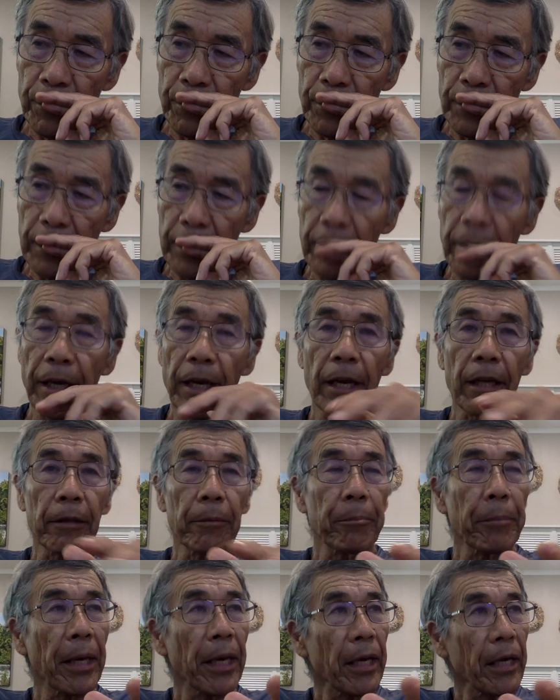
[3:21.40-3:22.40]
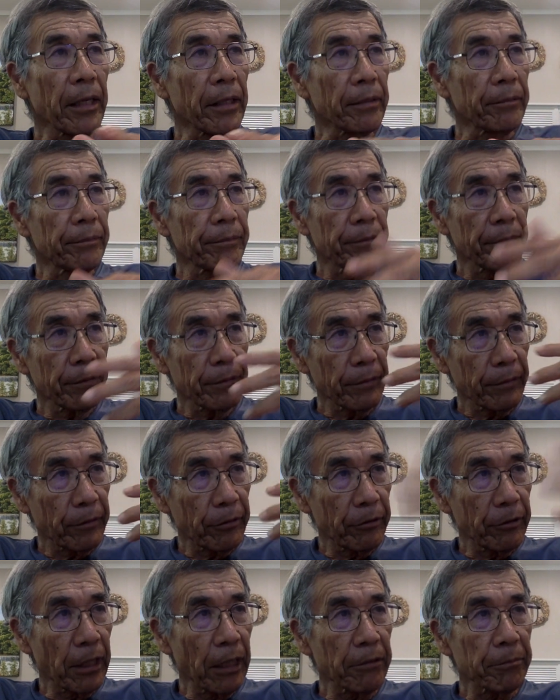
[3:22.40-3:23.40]
And I had pain
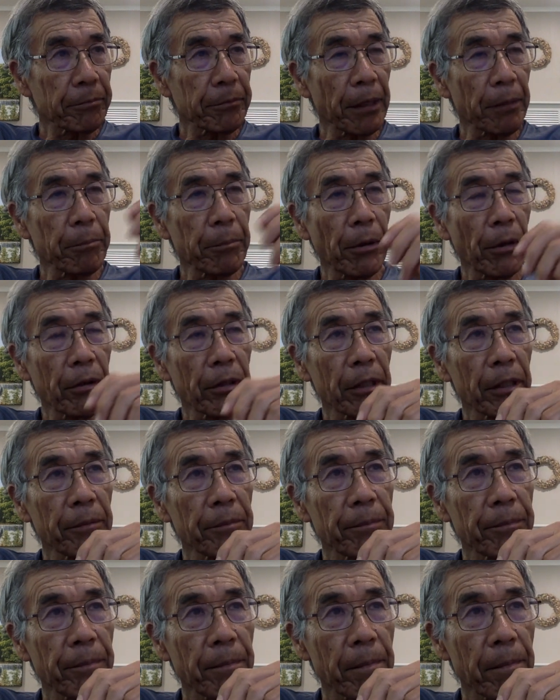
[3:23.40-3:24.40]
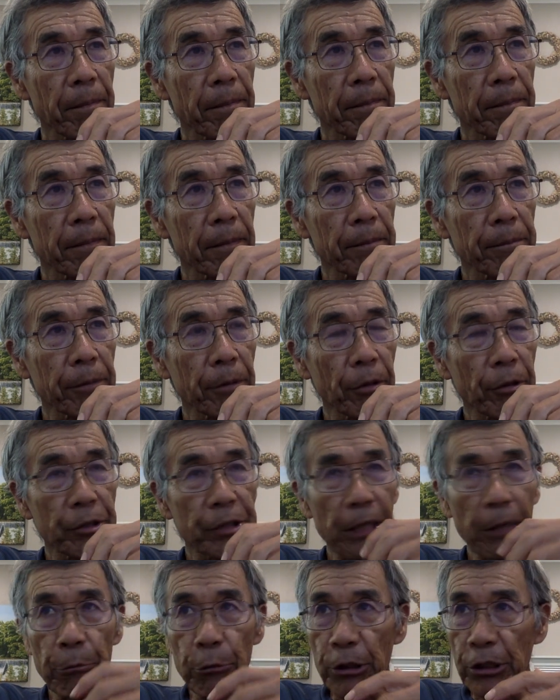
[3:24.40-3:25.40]
throughout my body because
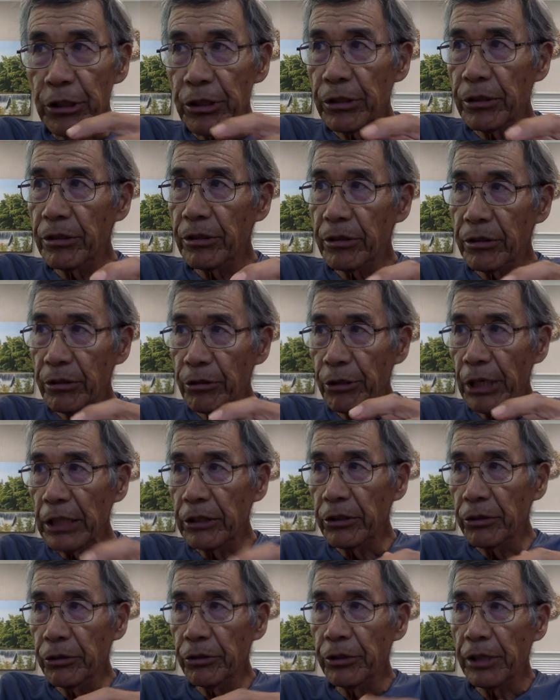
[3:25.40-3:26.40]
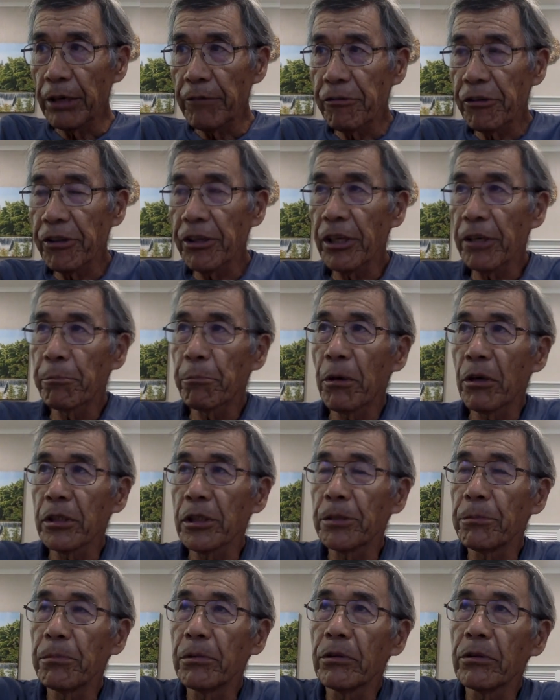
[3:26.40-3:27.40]
I was trying to do everything
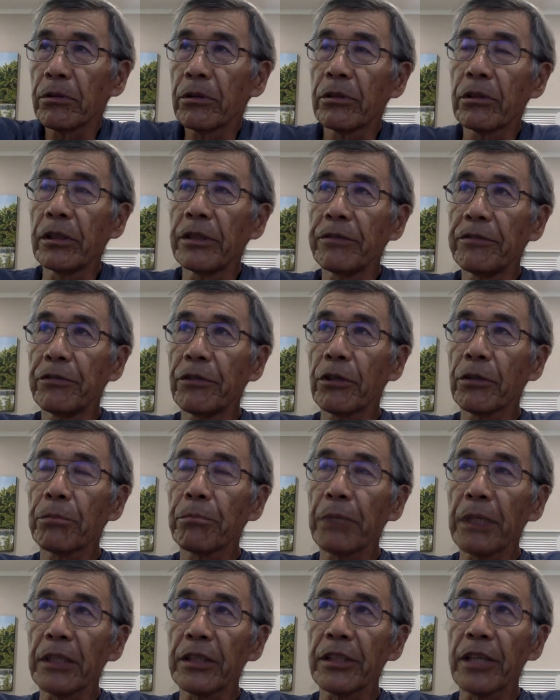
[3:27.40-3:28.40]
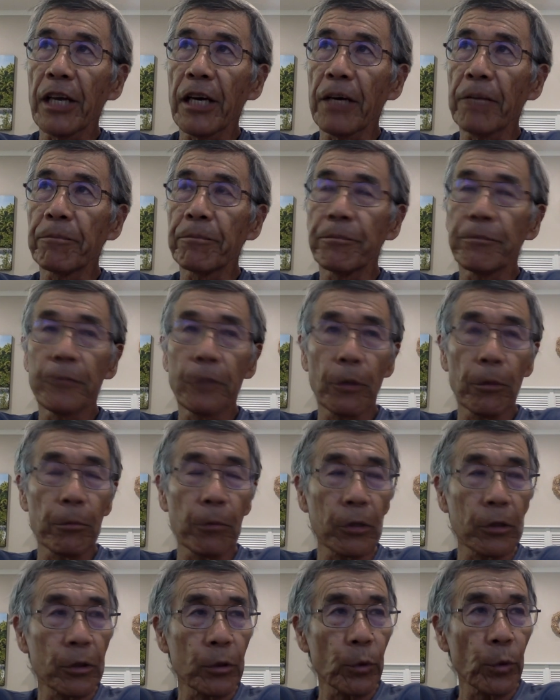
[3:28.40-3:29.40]
possible to devote my time,
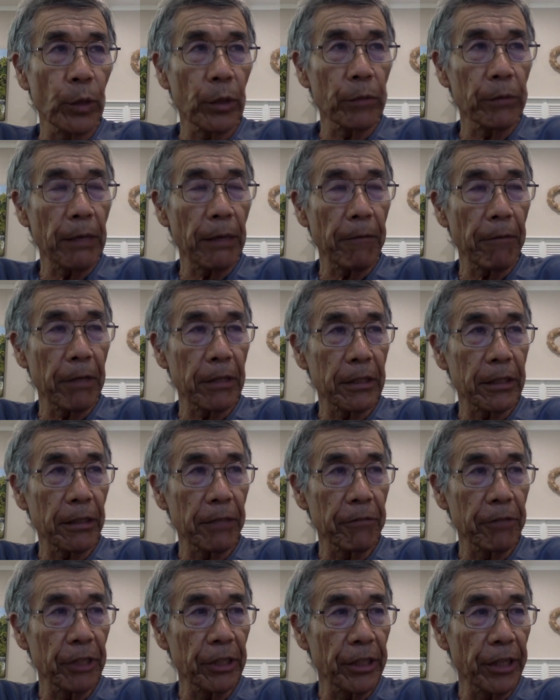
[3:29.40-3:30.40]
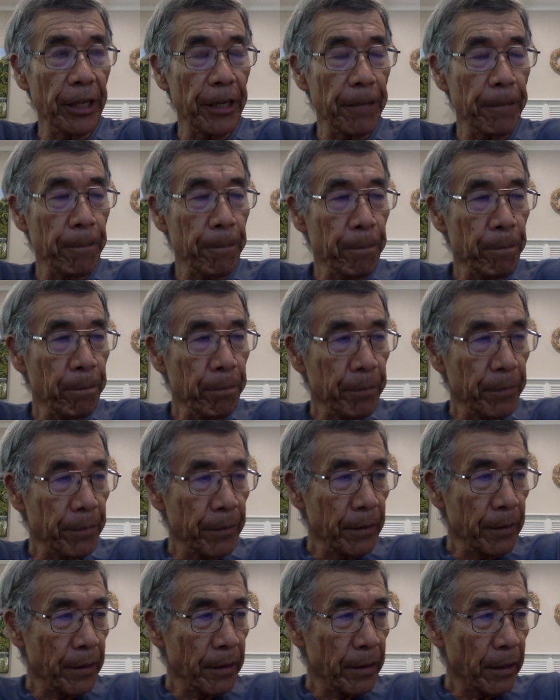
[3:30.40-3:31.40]
almost 12 hours every day.
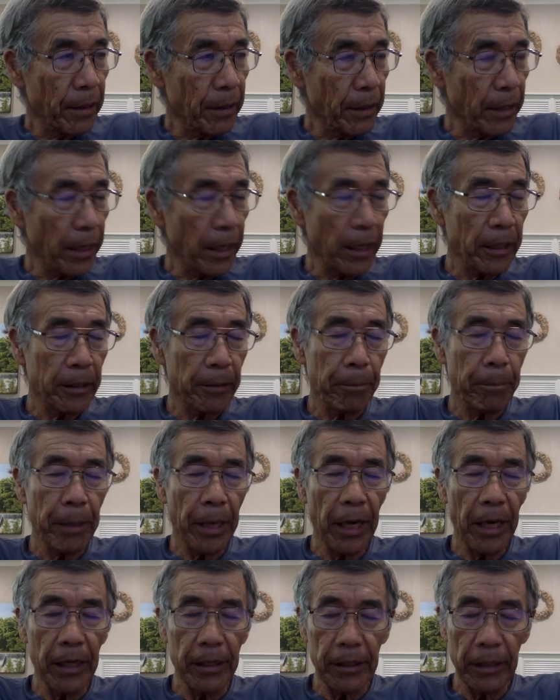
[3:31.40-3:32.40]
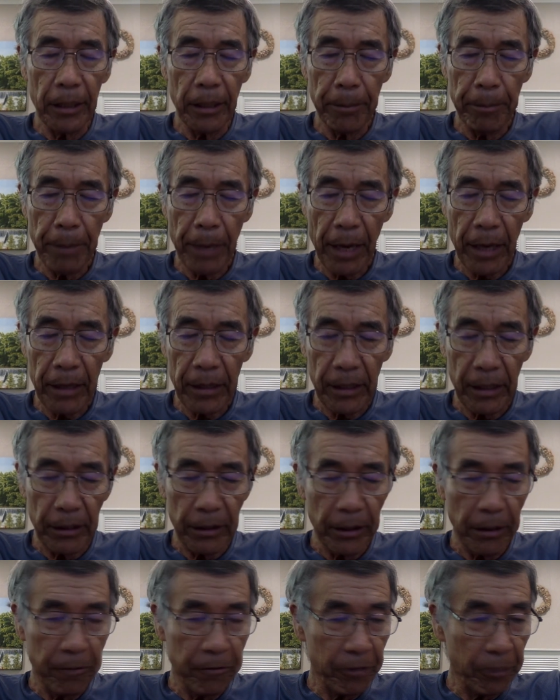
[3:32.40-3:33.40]
And I had pain in the back and
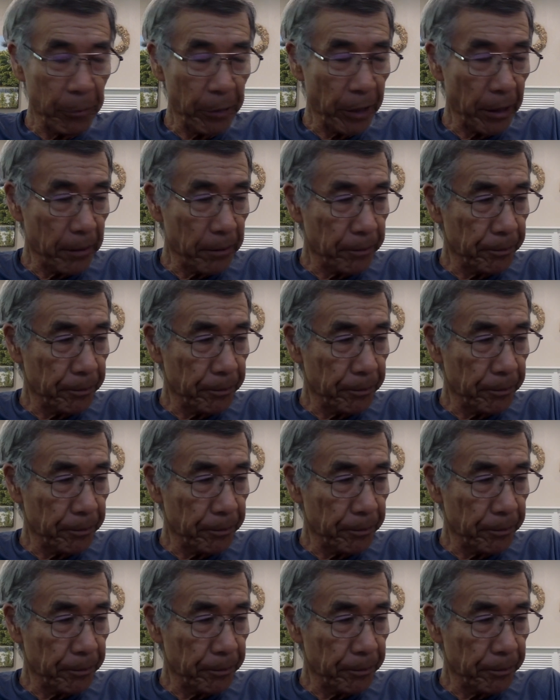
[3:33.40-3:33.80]
everywhere.